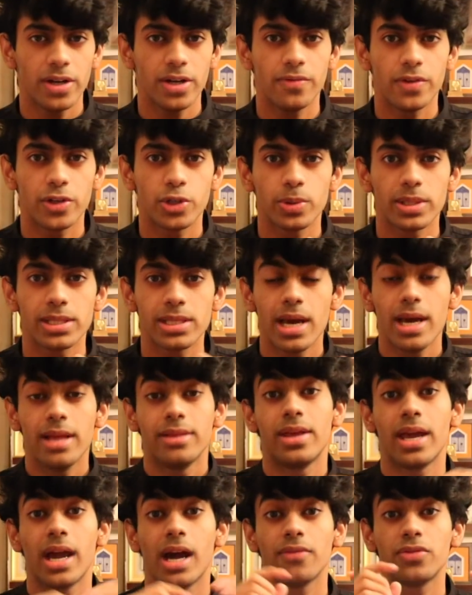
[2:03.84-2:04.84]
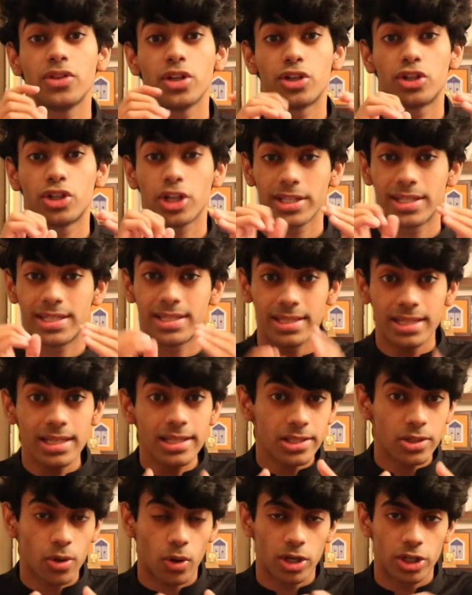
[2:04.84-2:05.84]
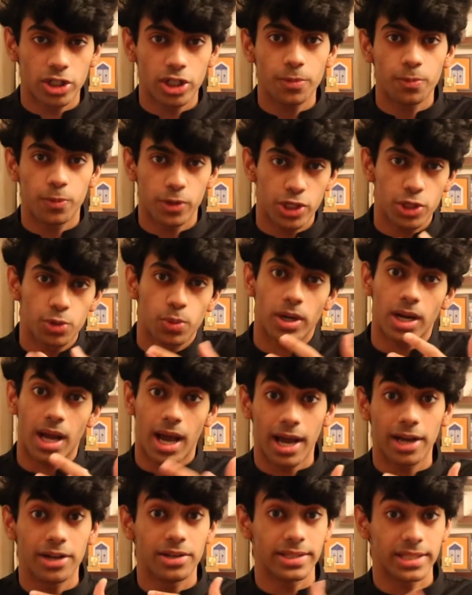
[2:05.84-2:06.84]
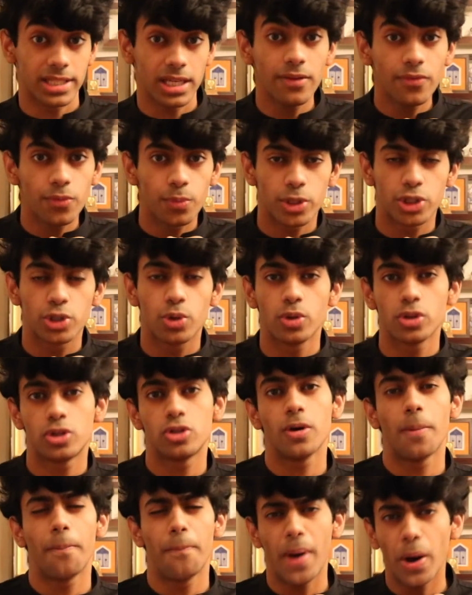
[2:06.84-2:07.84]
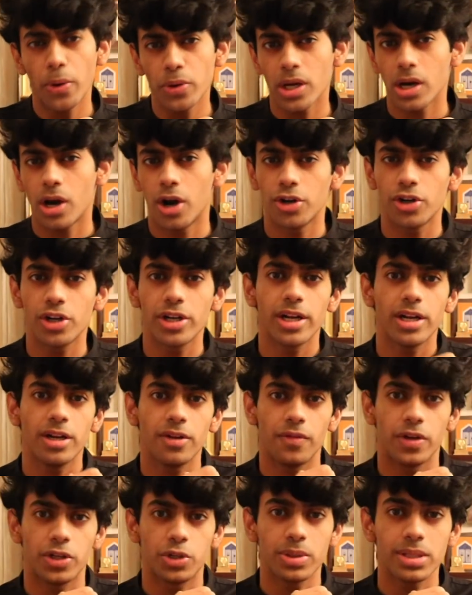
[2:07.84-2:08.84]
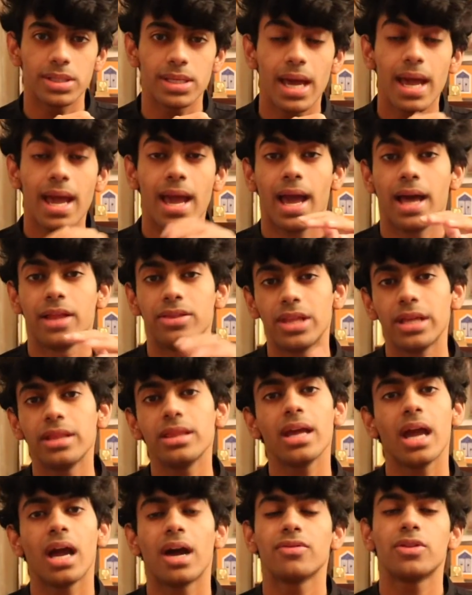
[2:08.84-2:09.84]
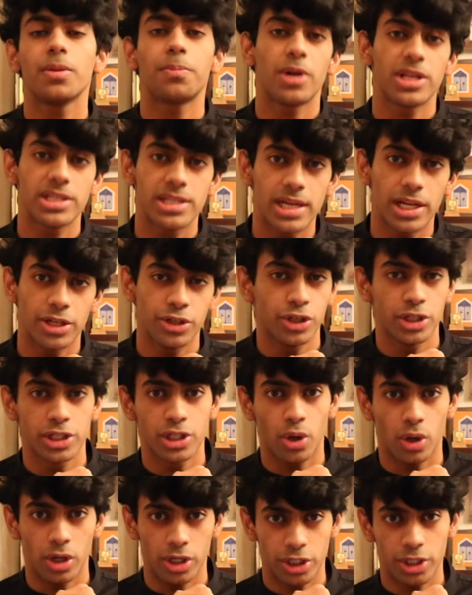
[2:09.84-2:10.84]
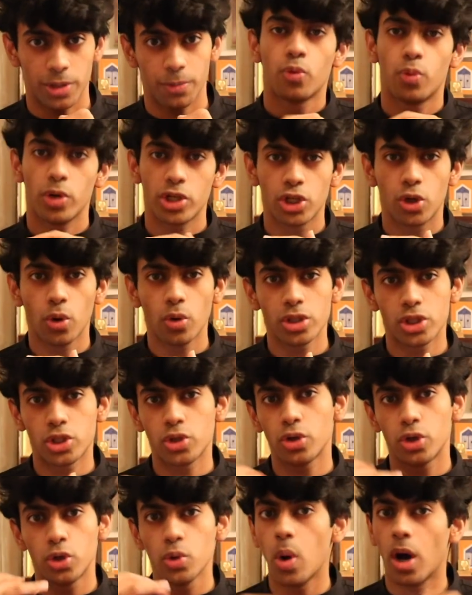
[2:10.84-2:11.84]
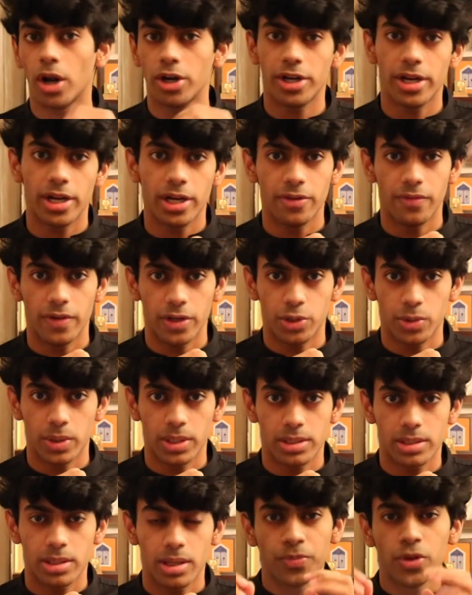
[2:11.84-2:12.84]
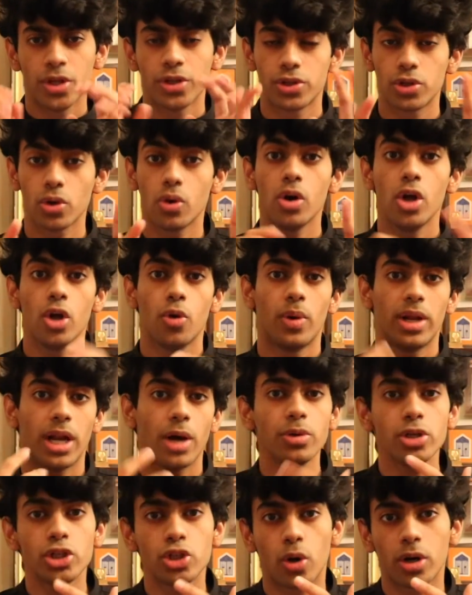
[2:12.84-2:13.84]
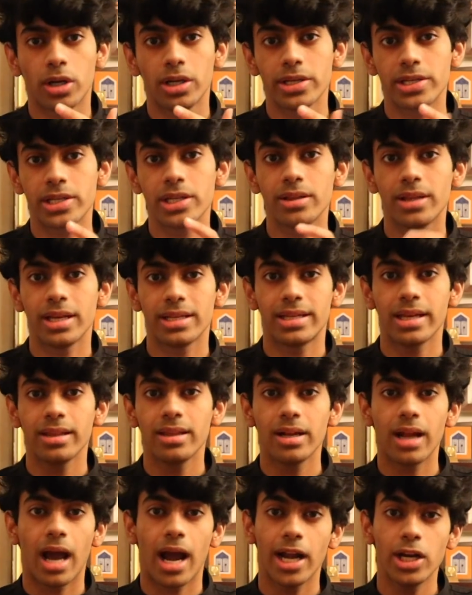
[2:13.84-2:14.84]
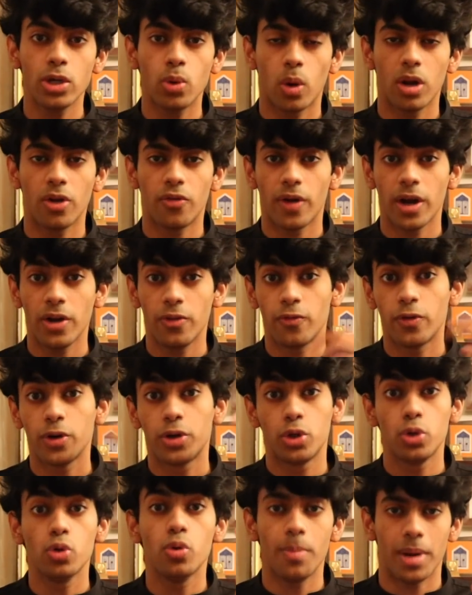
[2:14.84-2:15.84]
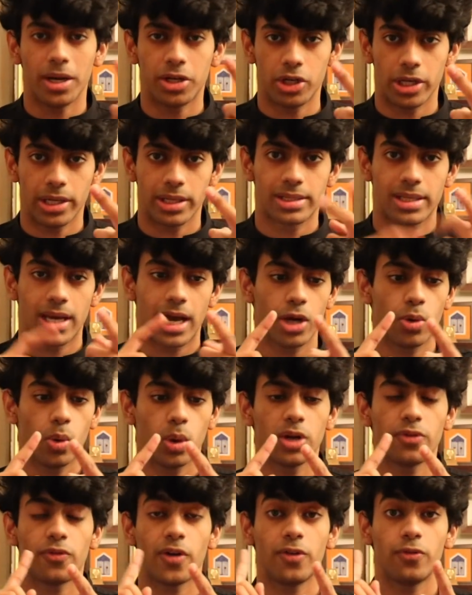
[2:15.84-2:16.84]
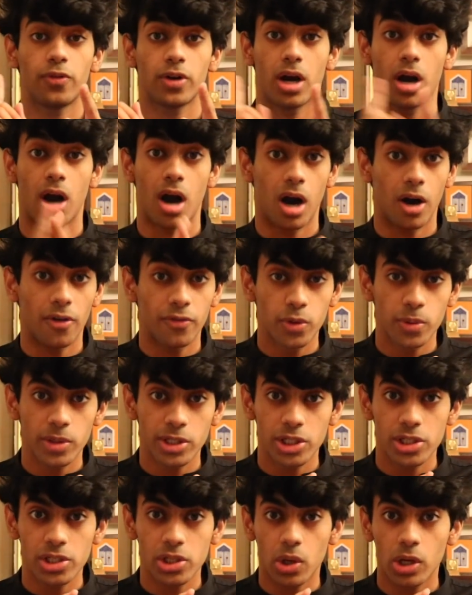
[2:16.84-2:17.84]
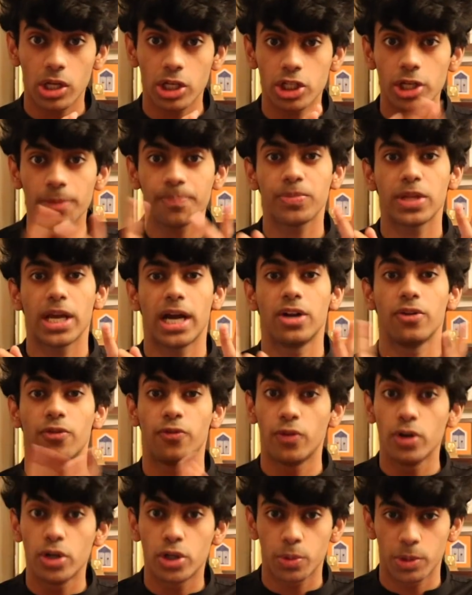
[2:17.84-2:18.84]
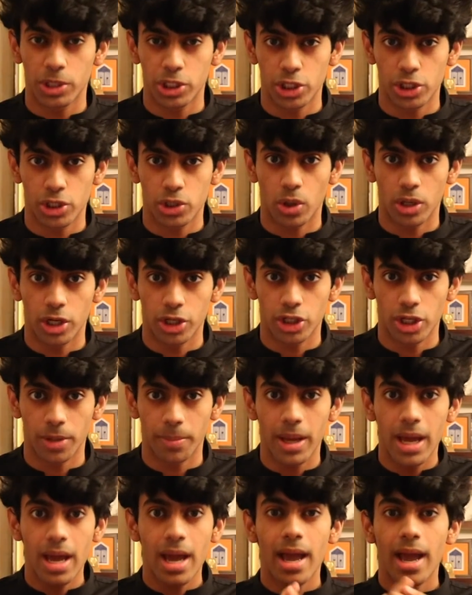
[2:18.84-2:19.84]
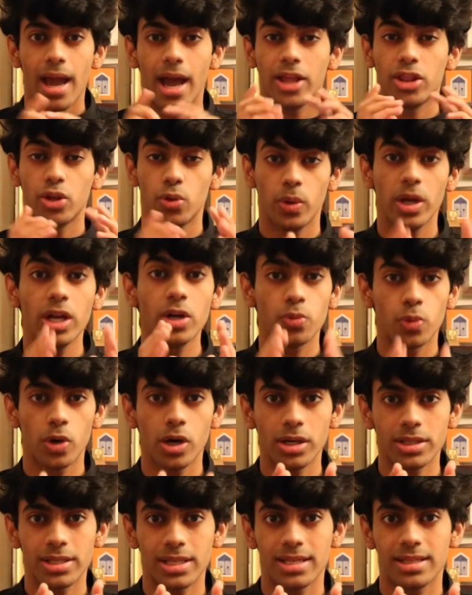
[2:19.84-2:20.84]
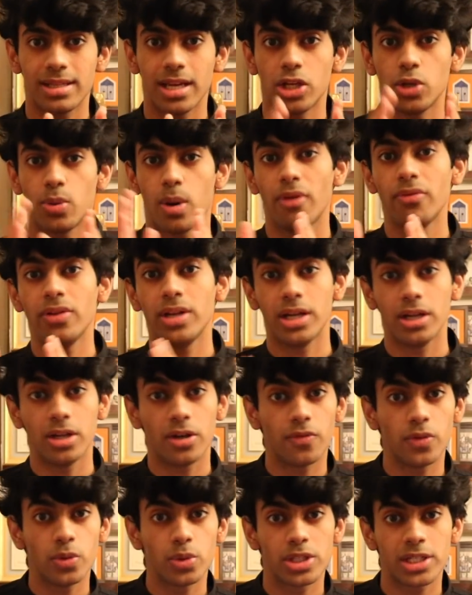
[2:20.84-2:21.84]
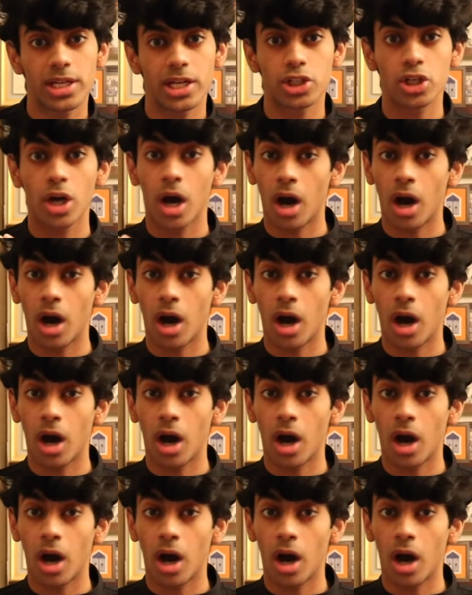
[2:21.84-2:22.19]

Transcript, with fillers: individuals. They have the Trustee scholarship, which is what I received, which goes to about 100 individuals. And then they have the Presidential scholarship, which goes to 200 individuals. So when I was shortlisted, they said that I qualified for two metrics. I qualified for a half tuition scholarship and a full tuition scholarship. And the way it works is that you have an interview stage